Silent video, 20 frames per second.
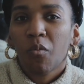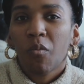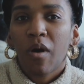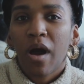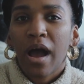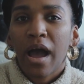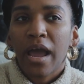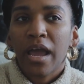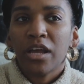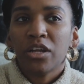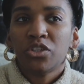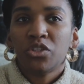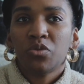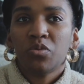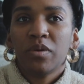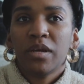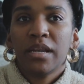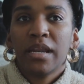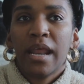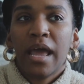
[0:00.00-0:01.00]
why do
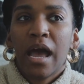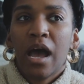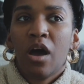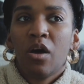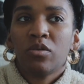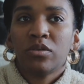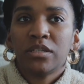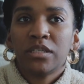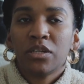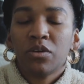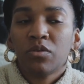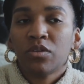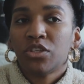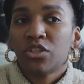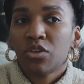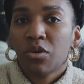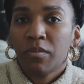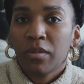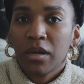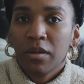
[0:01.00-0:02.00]
we now deal with
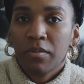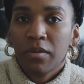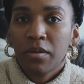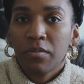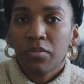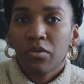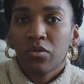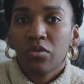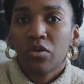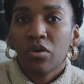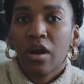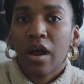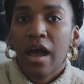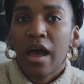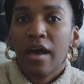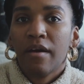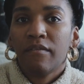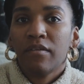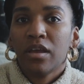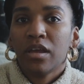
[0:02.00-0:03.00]
so many people who are
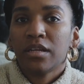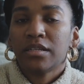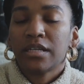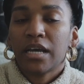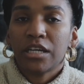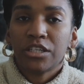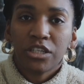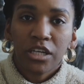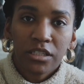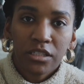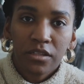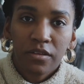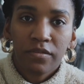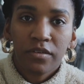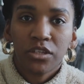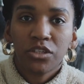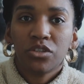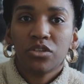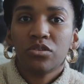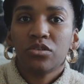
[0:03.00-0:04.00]
having digestive
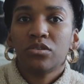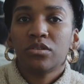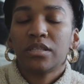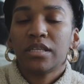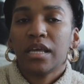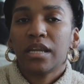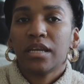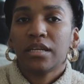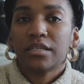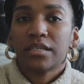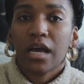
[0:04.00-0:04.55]
issues and